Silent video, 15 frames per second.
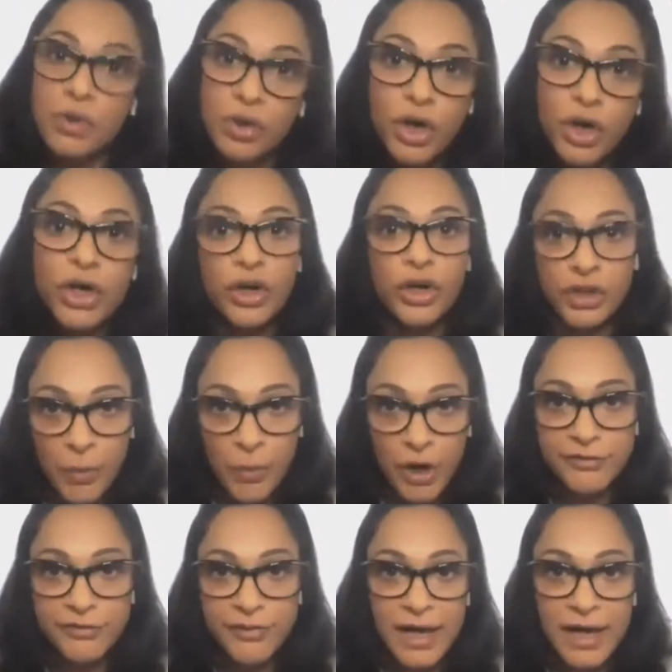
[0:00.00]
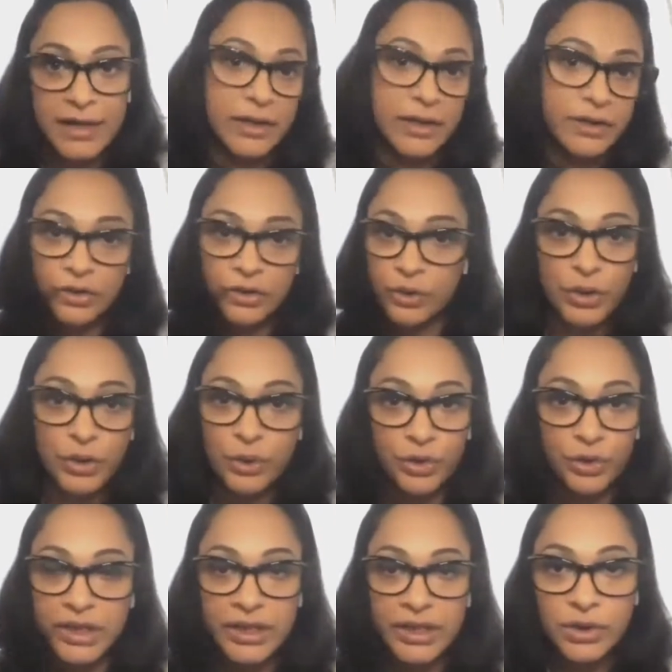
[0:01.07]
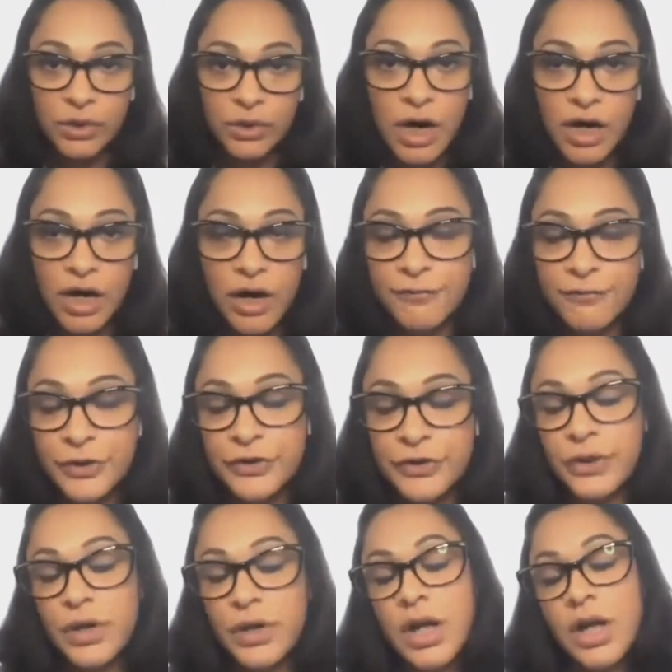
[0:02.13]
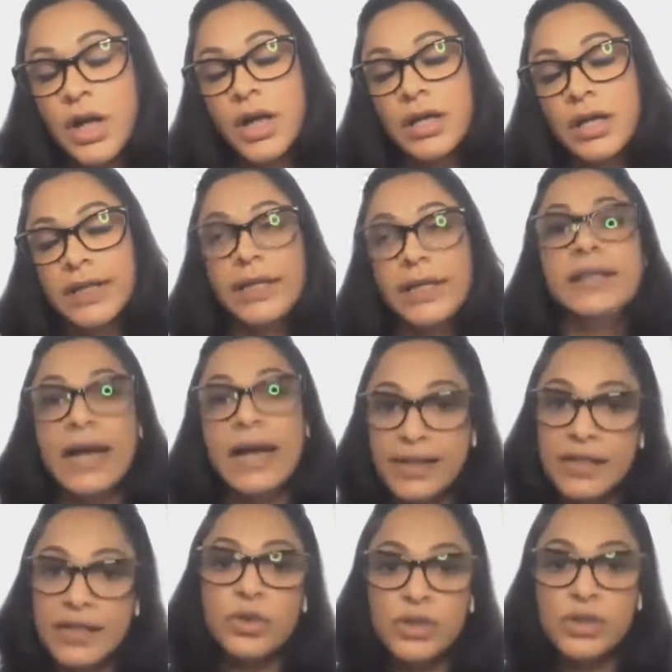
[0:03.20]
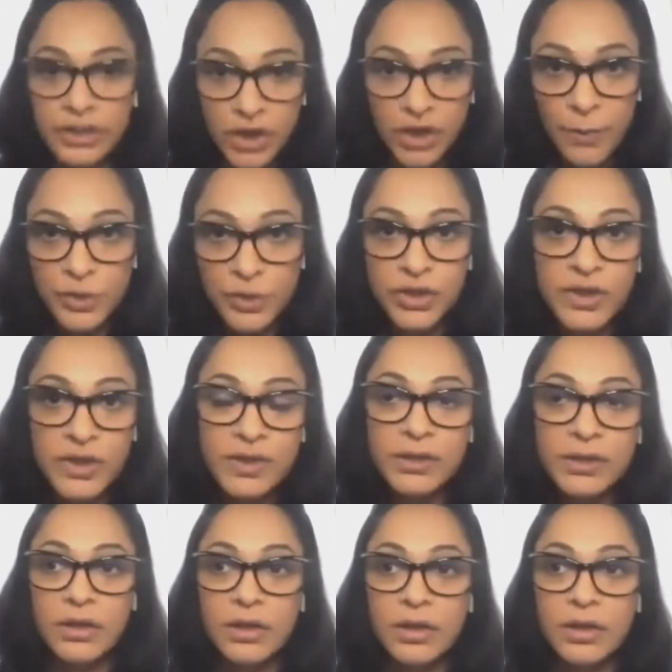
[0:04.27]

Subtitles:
good on your body fat and you don't really need to cut down further, then in that case, those are the options.